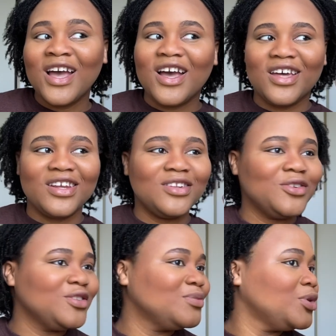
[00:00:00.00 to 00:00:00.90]
And I know
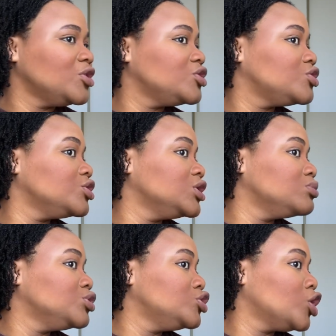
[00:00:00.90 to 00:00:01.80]
it's blush today
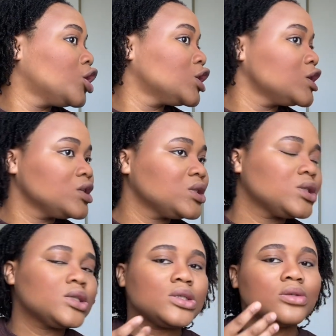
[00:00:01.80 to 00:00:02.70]

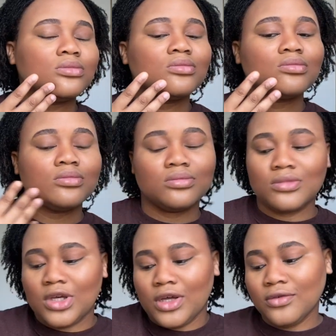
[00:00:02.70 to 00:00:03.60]
because
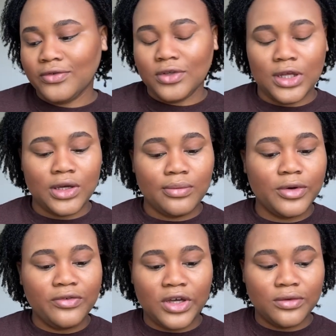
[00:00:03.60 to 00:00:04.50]
I don't feel like, but
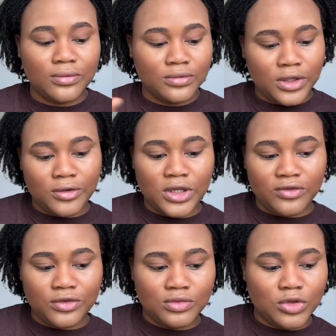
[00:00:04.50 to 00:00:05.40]
if I would have
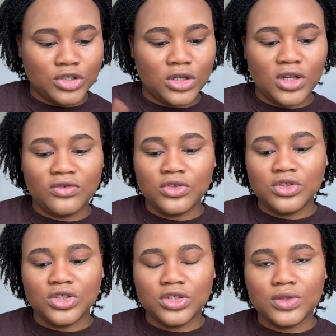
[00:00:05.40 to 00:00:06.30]
used blush, I'd have
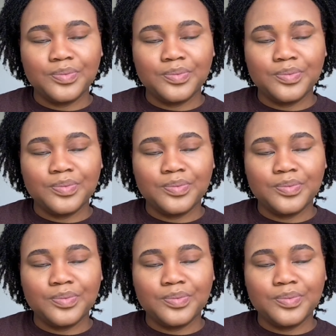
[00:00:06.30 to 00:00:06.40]
used it